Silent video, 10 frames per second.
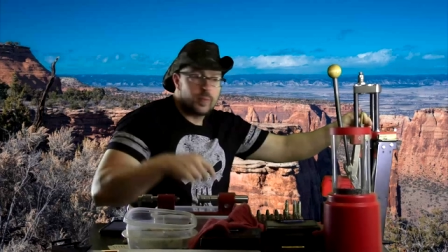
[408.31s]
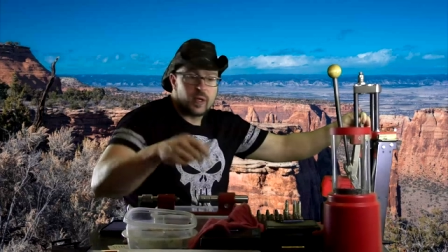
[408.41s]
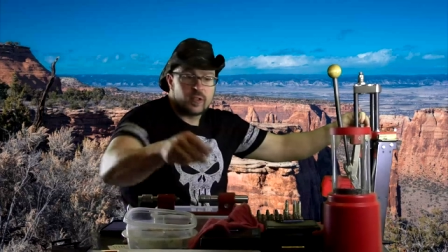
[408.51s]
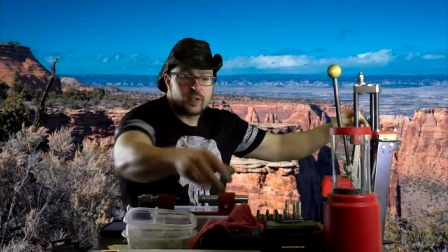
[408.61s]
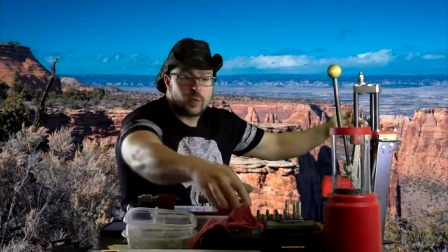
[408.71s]

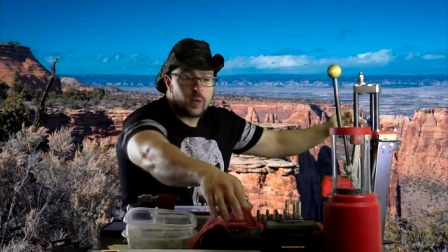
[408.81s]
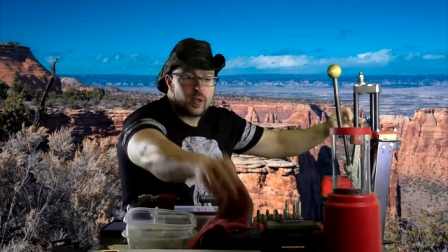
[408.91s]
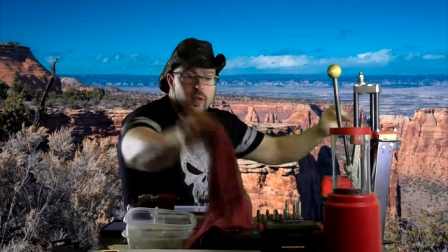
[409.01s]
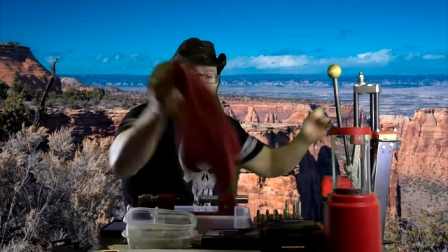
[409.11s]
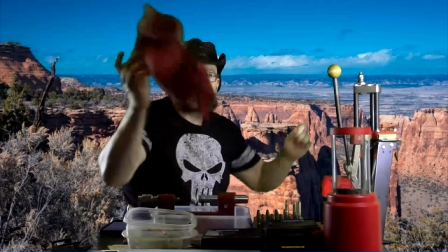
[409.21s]
presses are one
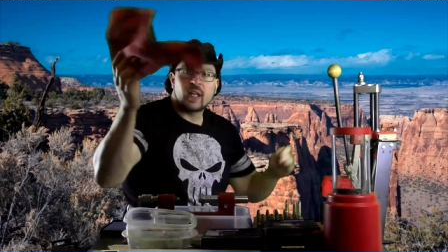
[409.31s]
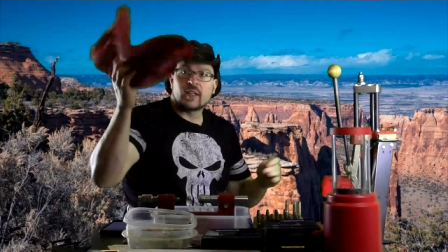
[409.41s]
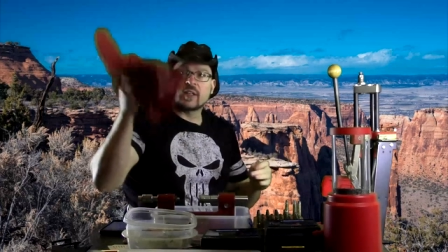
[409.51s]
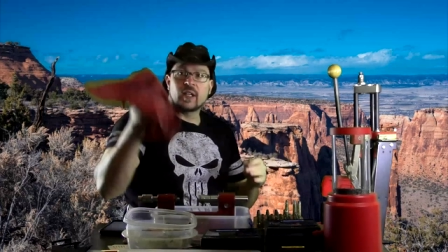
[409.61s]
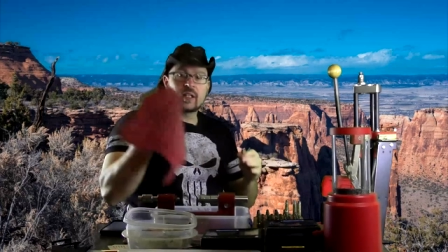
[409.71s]
of the most
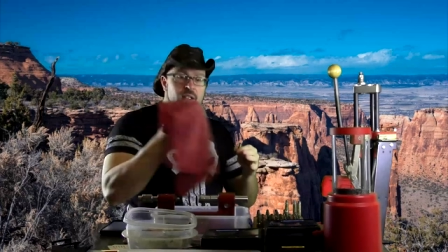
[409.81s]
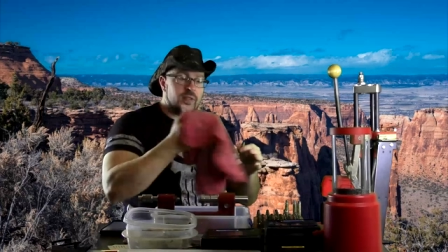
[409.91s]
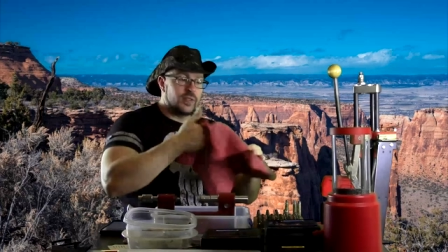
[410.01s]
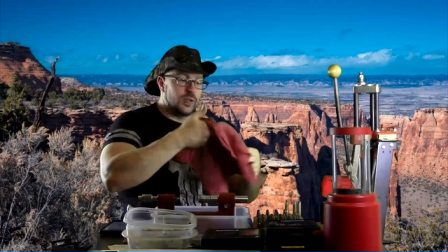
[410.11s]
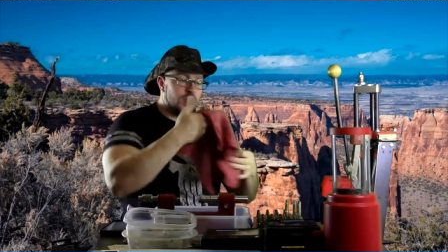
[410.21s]
athletic
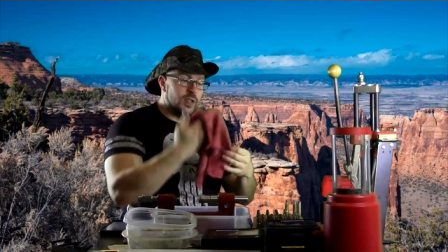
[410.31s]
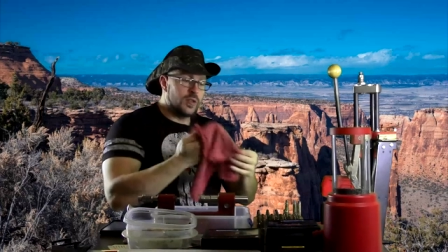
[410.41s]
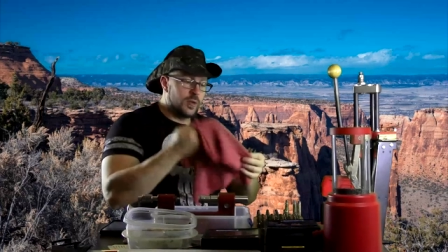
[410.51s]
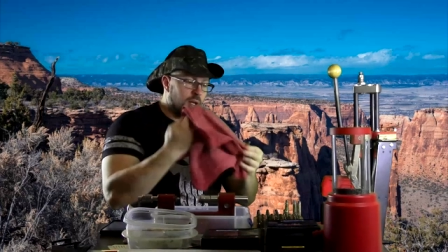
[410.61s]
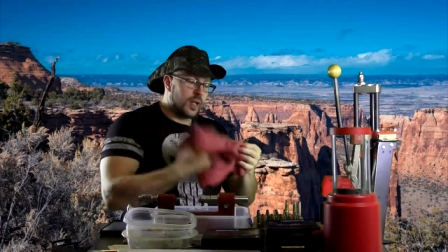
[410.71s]
lifts you can
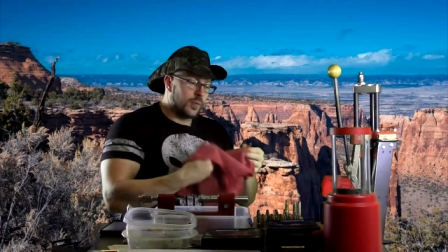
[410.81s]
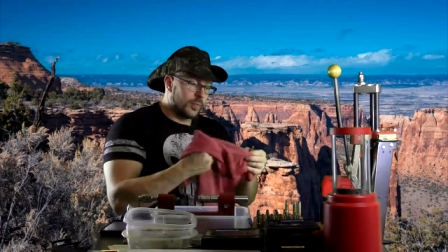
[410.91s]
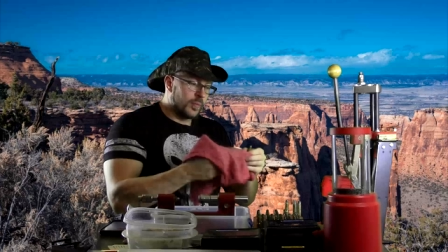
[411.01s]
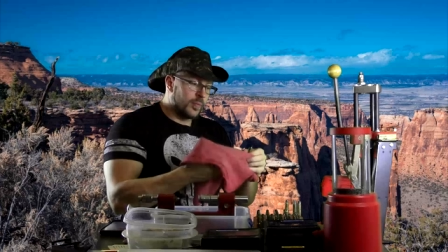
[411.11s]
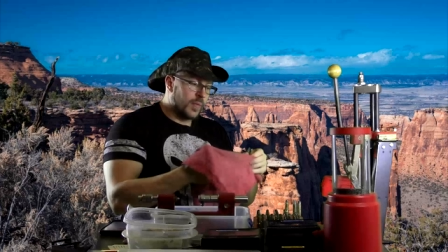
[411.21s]
do, and I
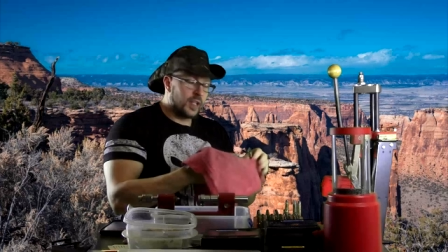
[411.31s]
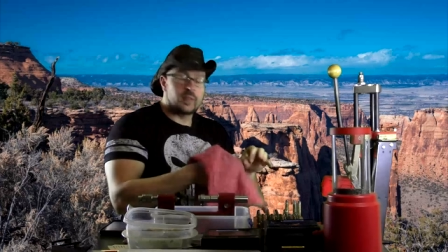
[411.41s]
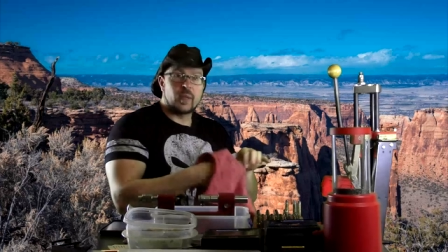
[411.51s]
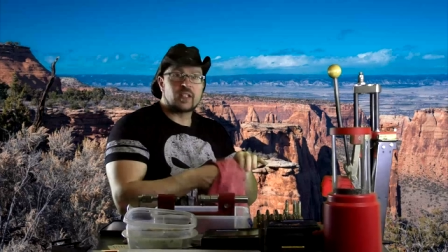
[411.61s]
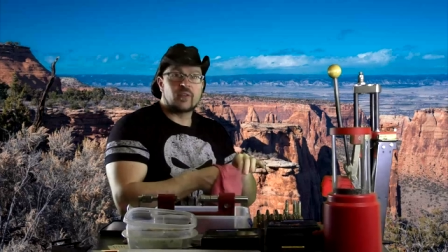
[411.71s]
don't not
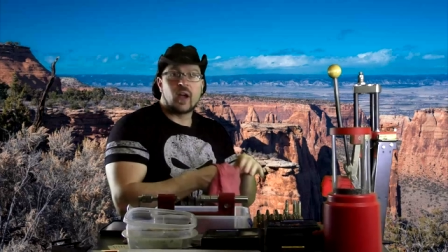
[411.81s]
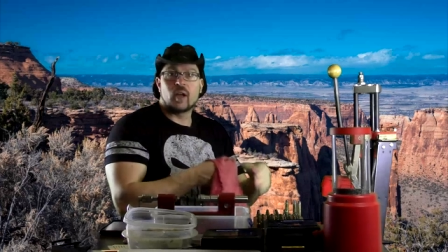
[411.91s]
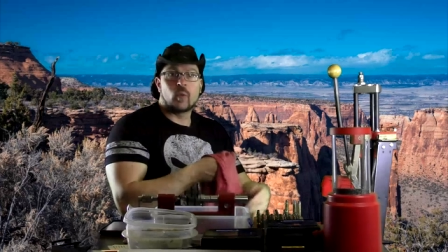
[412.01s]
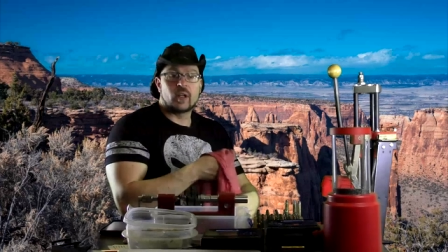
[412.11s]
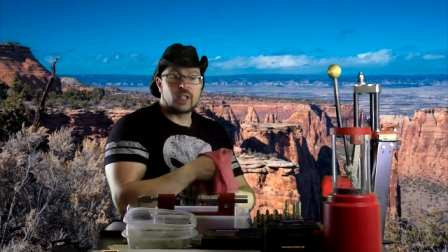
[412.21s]

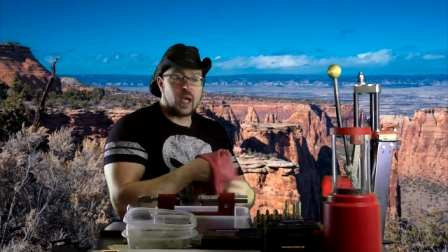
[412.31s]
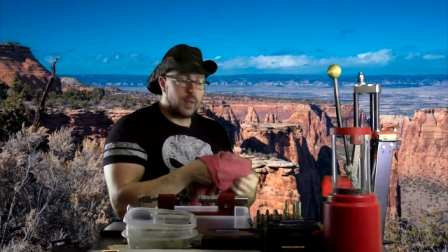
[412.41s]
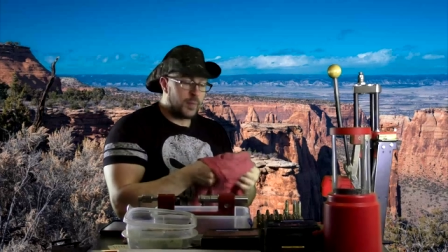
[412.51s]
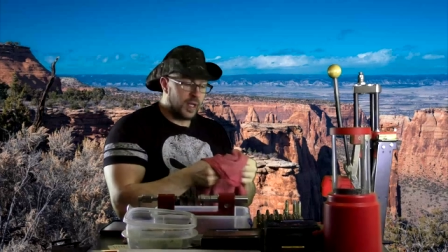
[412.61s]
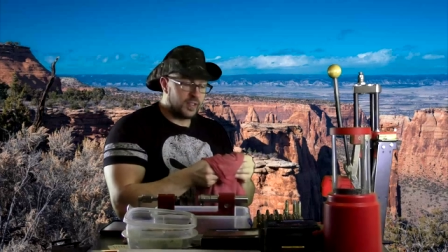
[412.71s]
specifying one type.
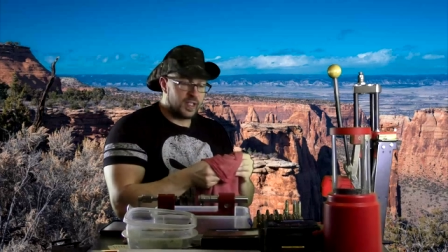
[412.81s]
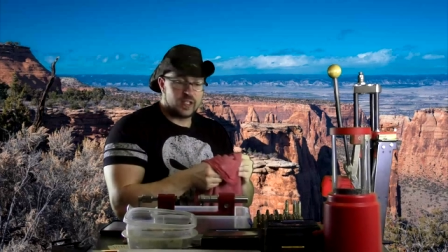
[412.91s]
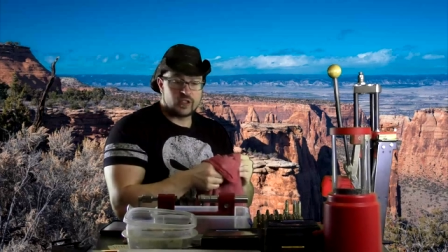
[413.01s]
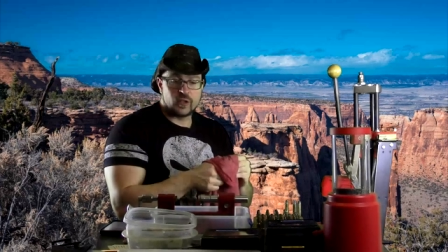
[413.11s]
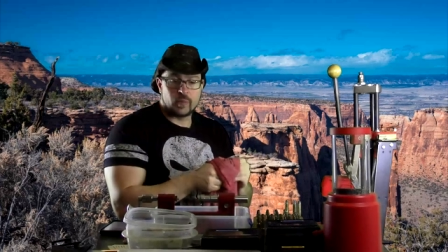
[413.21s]
I'm not saying
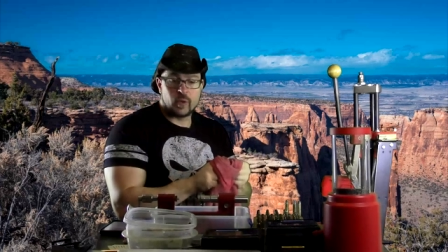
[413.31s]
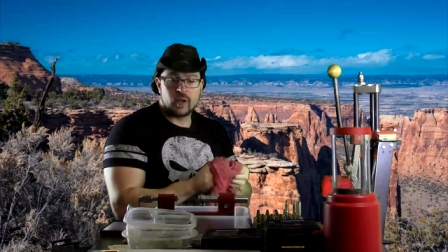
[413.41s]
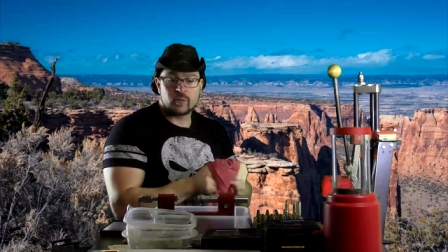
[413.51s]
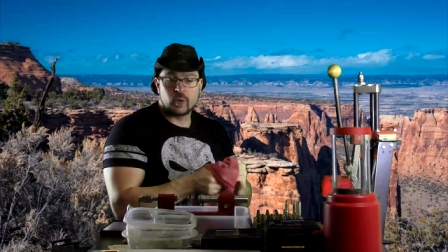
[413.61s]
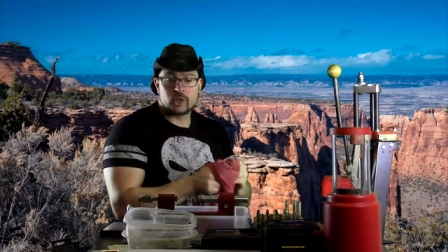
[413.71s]
a strict
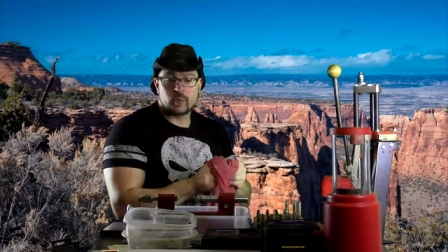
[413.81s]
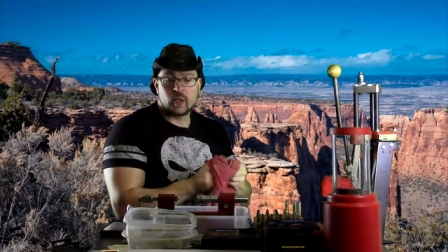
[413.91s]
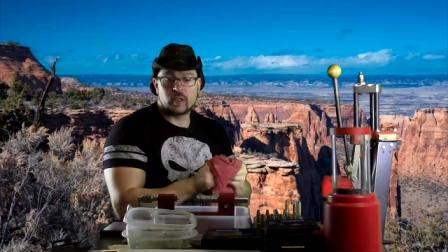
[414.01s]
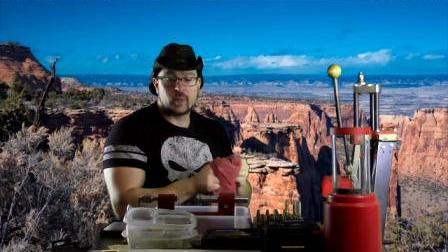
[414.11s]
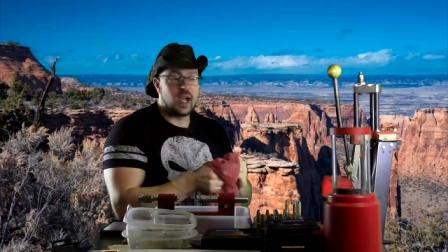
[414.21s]
press, push
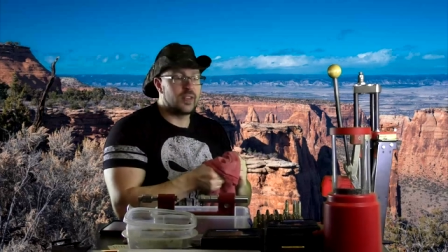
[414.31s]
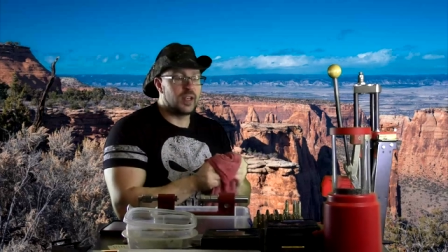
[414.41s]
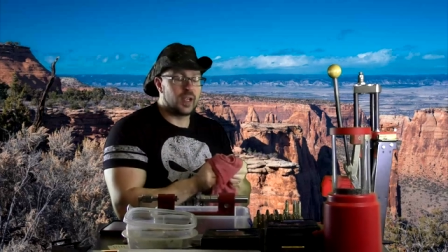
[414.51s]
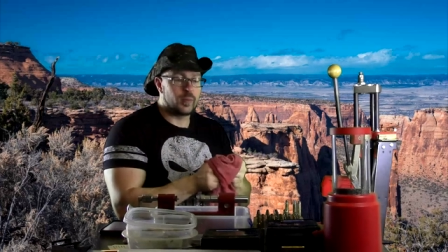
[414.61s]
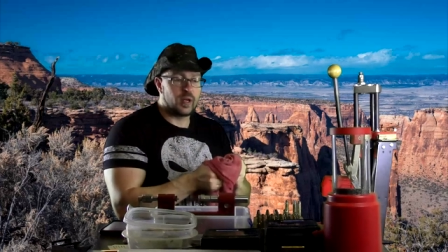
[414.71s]
press, behind the
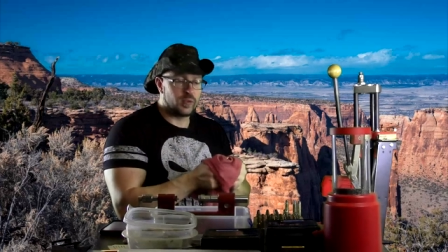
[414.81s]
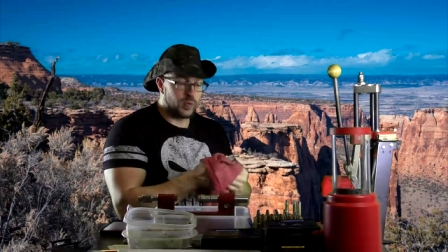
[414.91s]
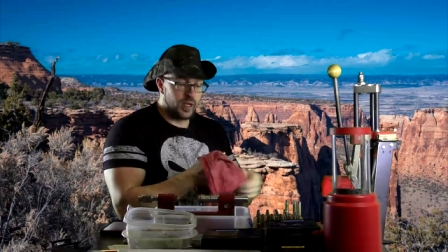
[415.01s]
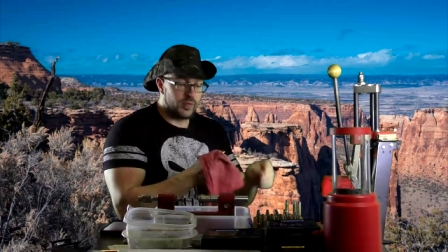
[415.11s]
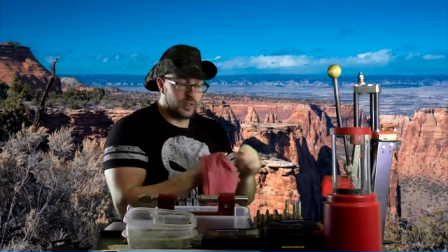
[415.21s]
neck press,
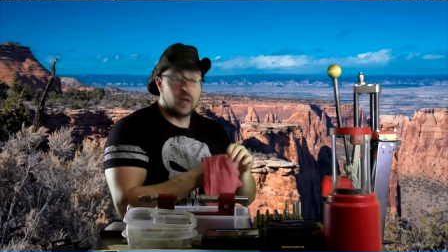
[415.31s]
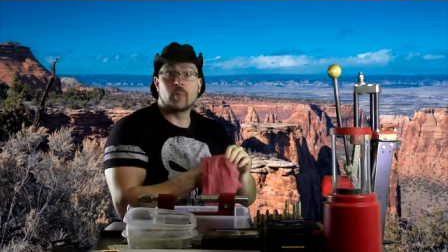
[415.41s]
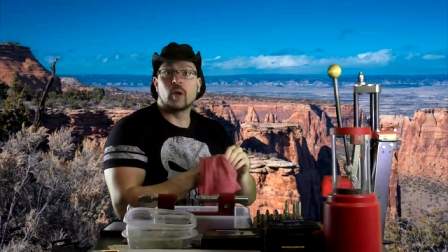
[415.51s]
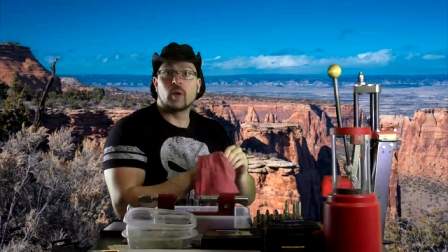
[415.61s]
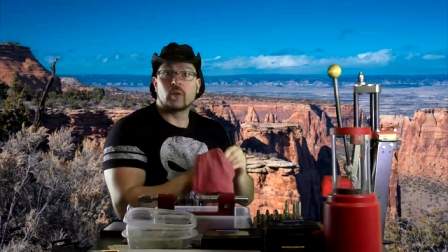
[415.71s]
whatever,
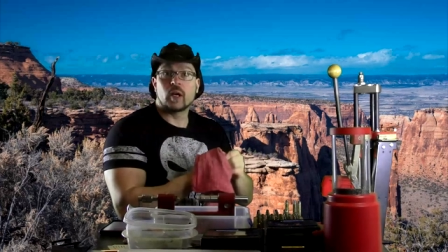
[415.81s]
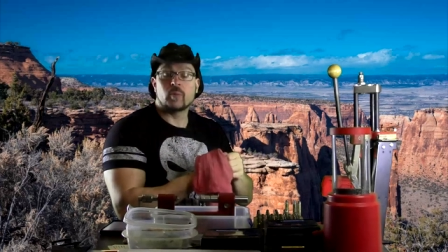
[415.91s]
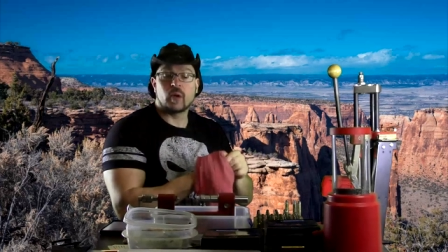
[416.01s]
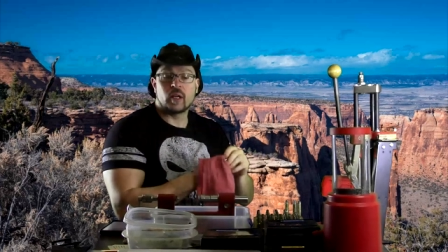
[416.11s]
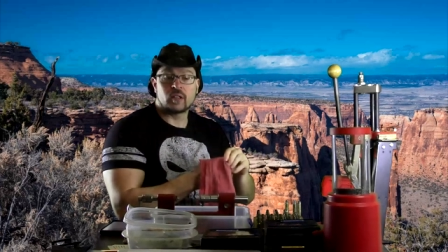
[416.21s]
dumbbell
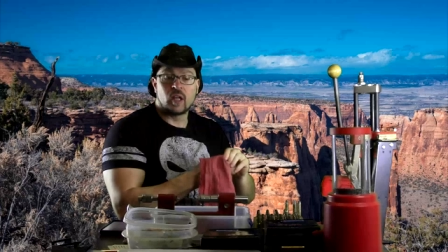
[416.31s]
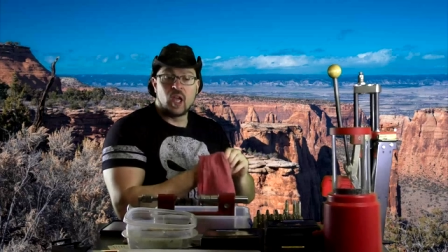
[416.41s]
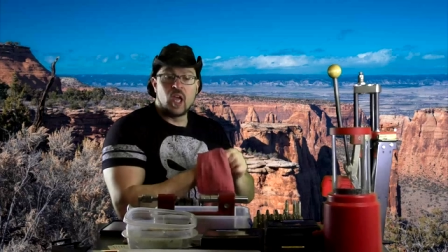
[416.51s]
overhead press.